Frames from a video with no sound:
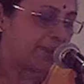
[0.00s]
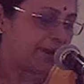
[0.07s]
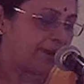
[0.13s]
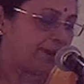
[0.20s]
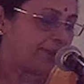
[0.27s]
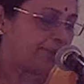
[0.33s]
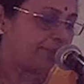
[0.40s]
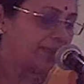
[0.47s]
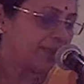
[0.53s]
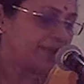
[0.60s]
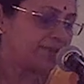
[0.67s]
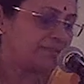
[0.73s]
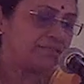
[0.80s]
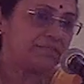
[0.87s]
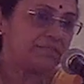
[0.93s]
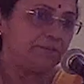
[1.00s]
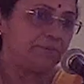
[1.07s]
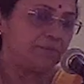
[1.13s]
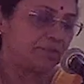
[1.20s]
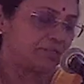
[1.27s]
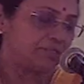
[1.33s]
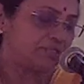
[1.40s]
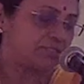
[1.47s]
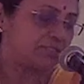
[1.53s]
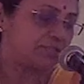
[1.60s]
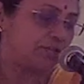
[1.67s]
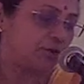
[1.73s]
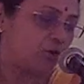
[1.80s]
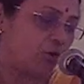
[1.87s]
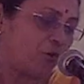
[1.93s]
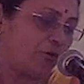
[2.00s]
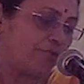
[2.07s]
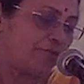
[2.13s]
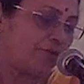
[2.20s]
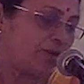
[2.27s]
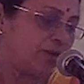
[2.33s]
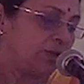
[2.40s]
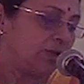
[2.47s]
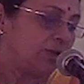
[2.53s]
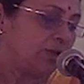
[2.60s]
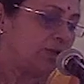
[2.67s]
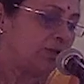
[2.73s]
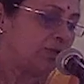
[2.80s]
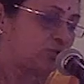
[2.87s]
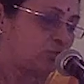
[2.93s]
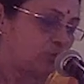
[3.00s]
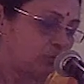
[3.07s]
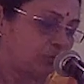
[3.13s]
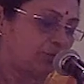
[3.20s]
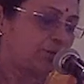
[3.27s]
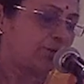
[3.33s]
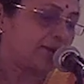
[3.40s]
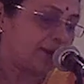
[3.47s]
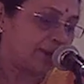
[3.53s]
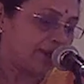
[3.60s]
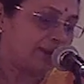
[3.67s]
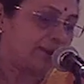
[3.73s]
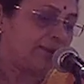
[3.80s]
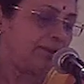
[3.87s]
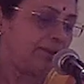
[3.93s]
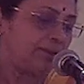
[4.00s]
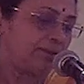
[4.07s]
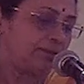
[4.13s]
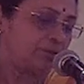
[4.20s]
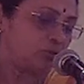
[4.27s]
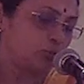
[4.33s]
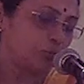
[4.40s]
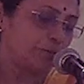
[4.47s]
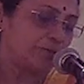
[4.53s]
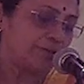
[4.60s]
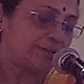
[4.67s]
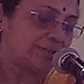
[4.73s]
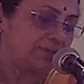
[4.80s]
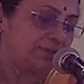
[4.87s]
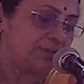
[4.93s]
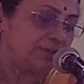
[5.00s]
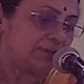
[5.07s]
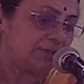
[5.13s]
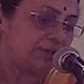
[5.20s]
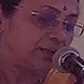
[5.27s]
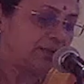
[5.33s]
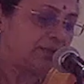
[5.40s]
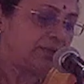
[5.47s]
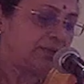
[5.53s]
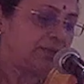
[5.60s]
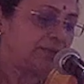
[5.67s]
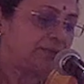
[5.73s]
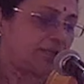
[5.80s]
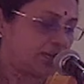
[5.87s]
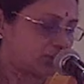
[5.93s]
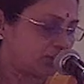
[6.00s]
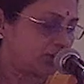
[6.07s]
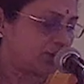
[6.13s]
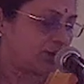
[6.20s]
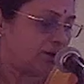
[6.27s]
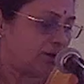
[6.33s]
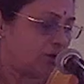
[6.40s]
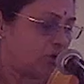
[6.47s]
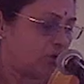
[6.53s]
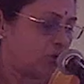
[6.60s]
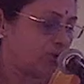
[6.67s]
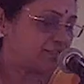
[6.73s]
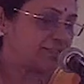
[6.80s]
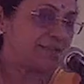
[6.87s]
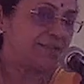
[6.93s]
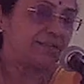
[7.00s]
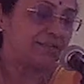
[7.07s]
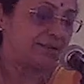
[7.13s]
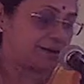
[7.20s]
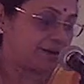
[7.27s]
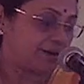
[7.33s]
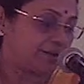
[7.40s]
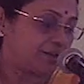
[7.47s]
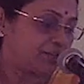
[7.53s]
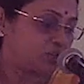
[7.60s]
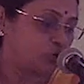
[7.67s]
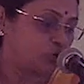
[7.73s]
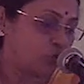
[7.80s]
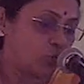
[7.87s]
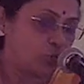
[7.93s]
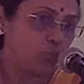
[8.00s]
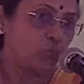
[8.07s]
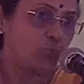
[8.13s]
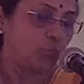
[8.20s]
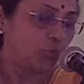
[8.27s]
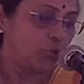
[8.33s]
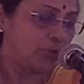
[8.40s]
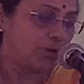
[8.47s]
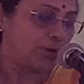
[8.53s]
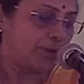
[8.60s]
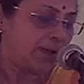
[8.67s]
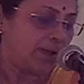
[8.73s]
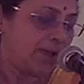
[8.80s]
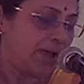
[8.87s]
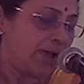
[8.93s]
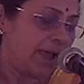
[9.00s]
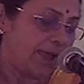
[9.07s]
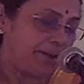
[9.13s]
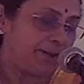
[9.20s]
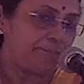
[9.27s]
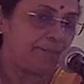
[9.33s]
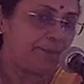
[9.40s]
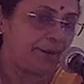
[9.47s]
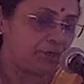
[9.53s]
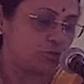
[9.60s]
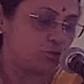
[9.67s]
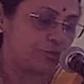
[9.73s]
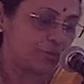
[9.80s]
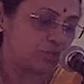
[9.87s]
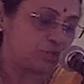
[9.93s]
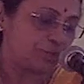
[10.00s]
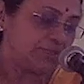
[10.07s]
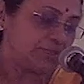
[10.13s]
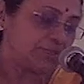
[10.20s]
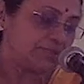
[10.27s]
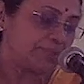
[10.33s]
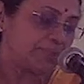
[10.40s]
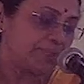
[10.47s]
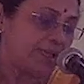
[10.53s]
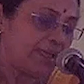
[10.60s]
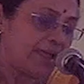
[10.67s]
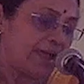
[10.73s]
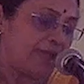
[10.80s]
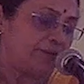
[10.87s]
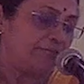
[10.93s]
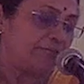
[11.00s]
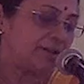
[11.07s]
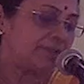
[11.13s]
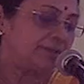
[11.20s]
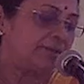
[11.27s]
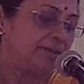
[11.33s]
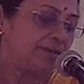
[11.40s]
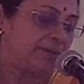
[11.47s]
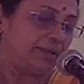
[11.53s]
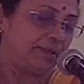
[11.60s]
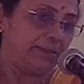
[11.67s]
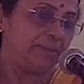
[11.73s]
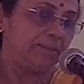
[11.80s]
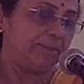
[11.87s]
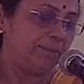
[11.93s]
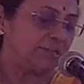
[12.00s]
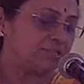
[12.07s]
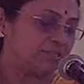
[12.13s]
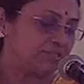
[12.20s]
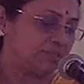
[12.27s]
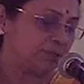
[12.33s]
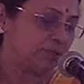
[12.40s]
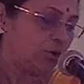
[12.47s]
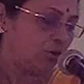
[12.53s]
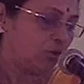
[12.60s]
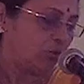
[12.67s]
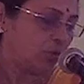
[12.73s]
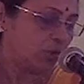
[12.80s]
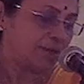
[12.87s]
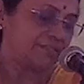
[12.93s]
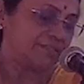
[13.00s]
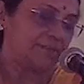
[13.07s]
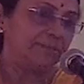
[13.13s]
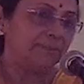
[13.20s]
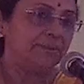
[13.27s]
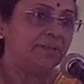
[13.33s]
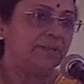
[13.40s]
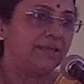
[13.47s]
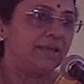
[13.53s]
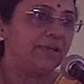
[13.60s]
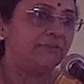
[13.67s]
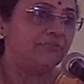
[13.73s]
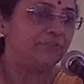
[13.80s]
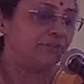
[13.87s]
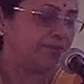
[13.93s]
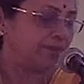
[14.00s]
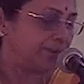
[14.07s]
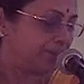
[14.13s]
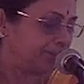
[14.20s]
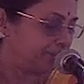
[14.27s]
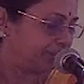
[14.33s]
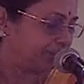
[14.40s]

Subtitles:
by his team consisting of Sutragrahin, the supervisor, Takshaka, who was skilled in cutting stone, wood and brick to measurements, and Vardhaki, mason, who assembled everything.